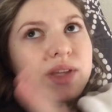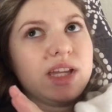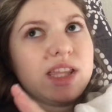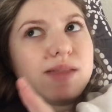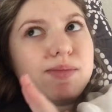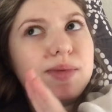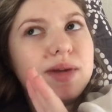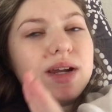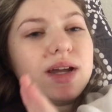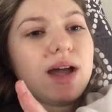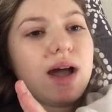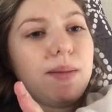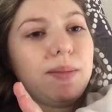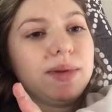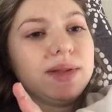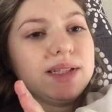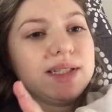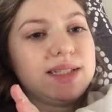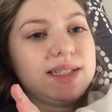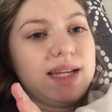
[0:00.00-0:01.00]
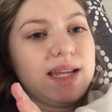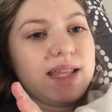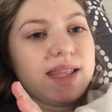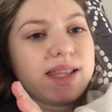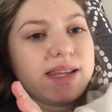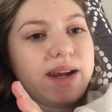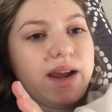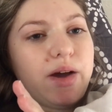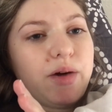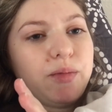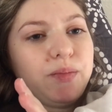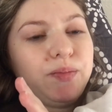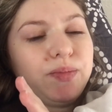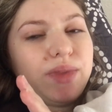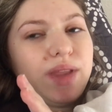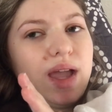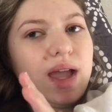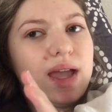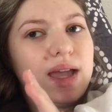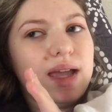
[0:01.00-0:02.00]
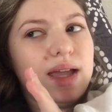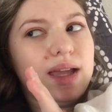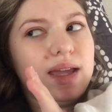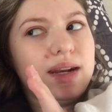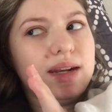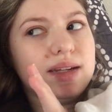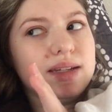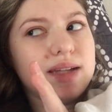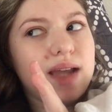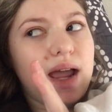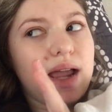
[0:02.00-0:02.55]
It's been a couple of days now, and